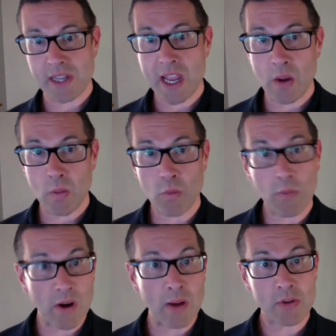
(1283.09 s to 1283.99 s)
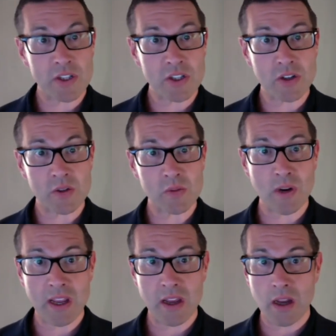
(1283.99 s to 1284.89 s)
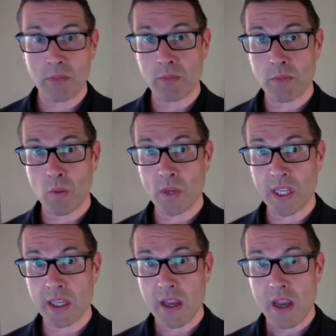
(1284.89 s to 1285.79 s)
And what we were able to do is we